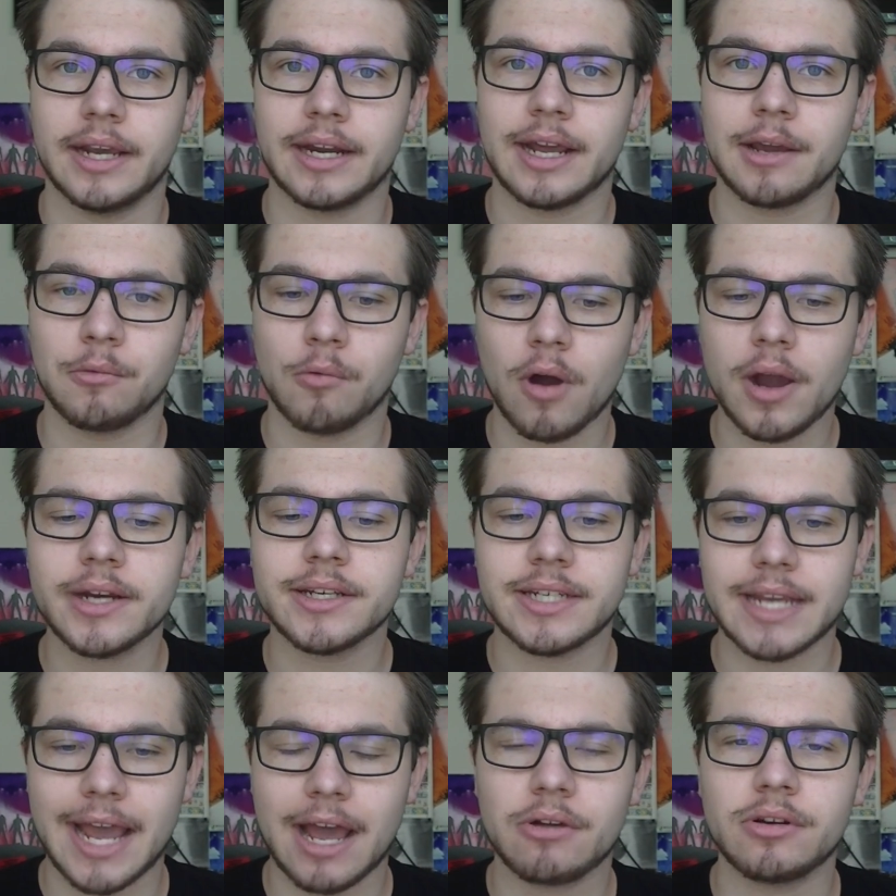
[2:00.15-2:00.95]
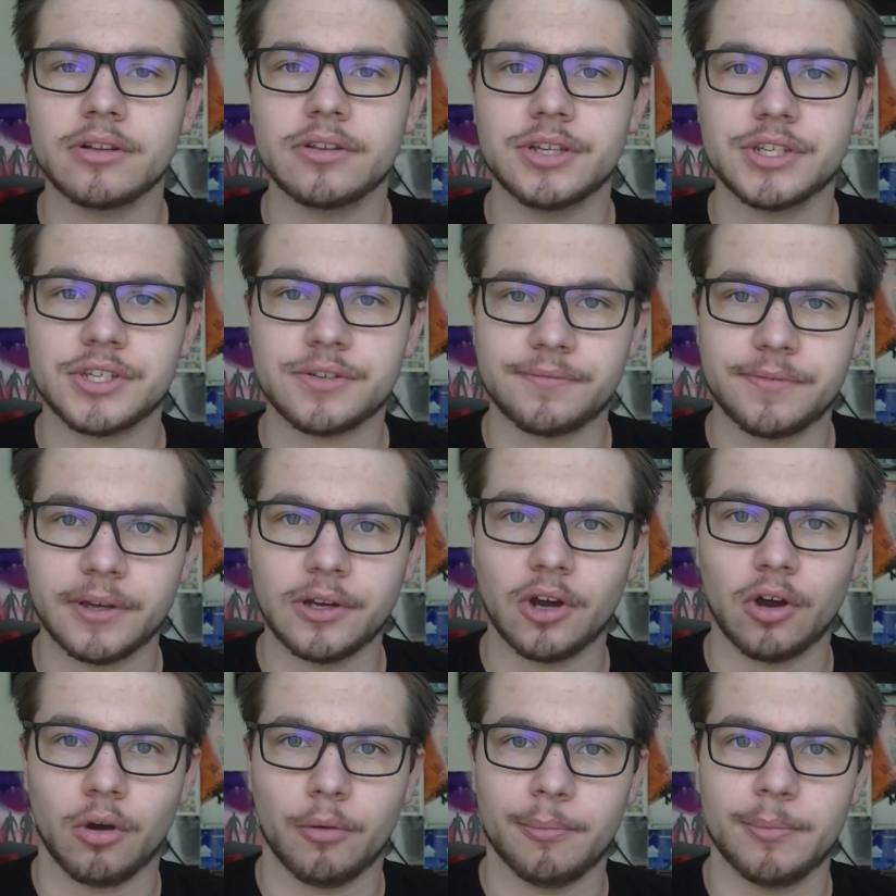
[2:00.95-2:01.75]
And I walked out of this
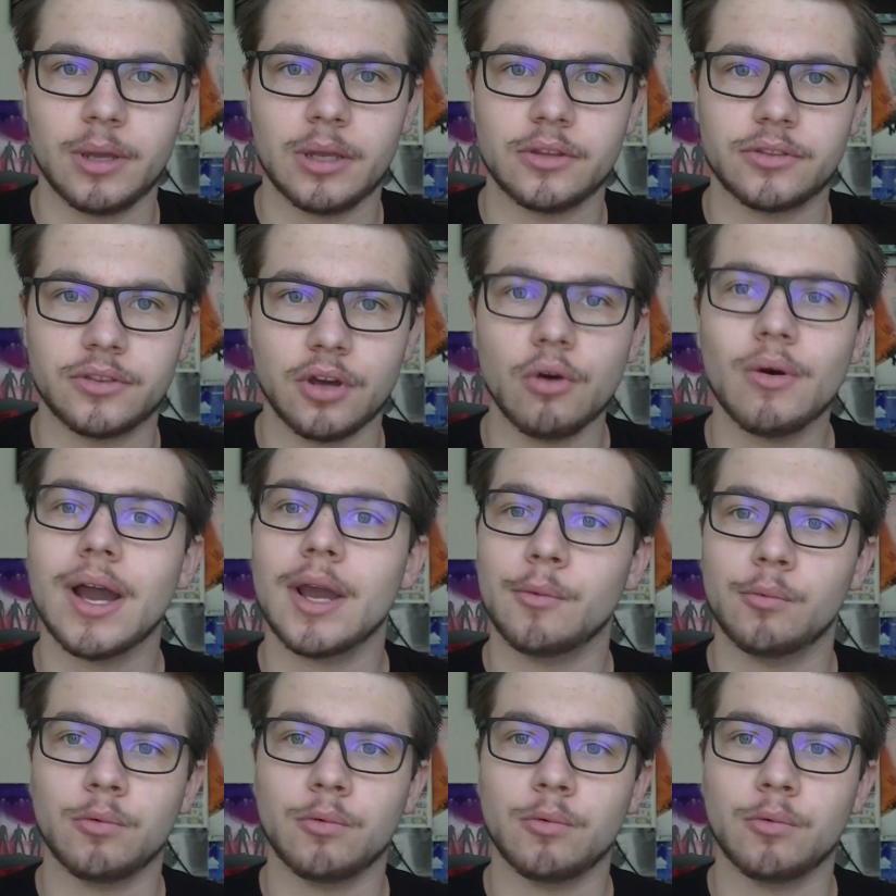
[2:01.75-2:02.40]
film, though I